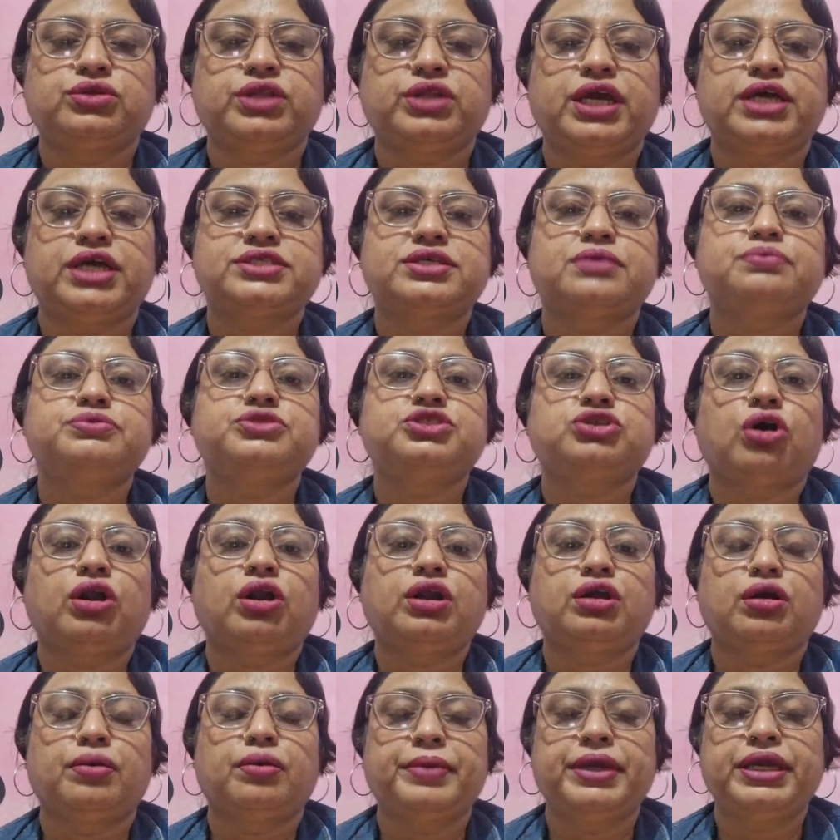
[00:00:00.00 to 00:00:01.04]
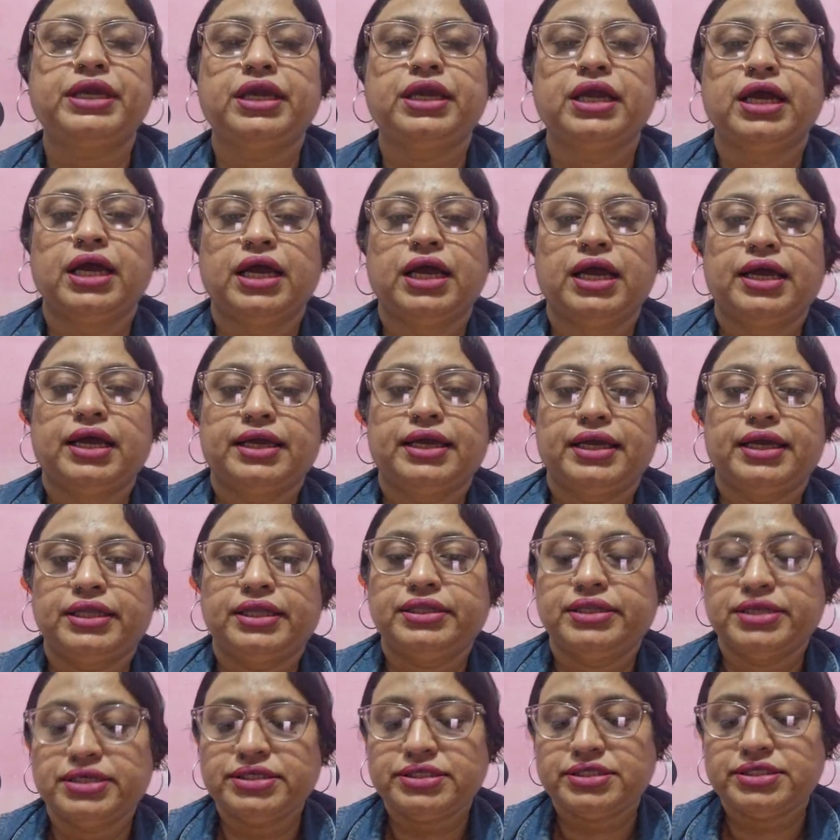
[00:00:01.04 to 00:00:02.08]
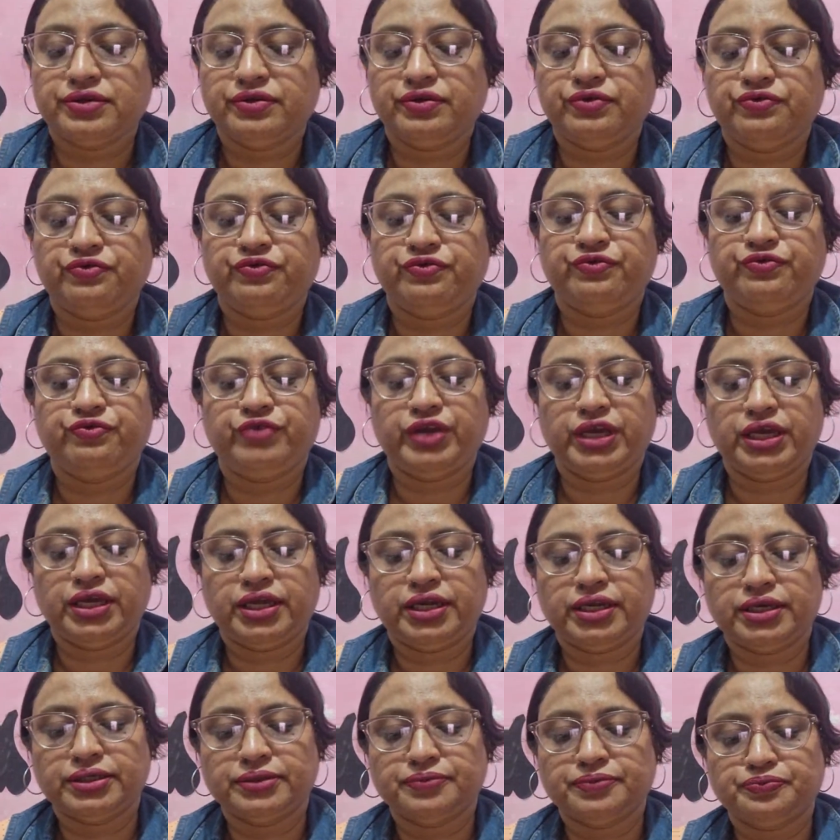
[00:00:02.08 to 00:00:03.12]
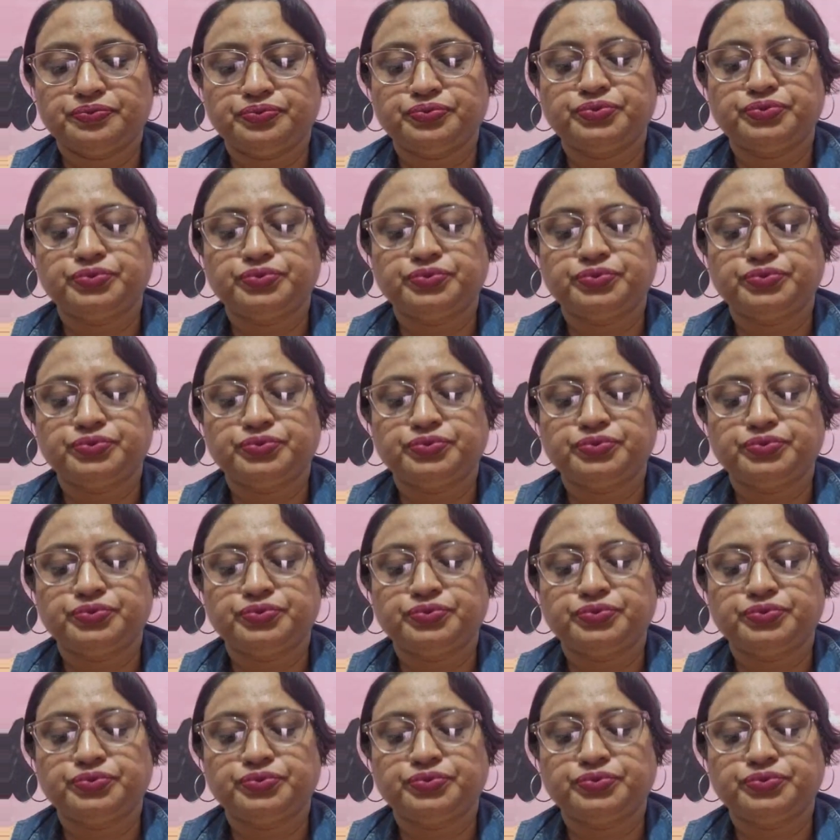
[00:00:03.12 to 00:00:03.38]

So there are some shortcomings in this where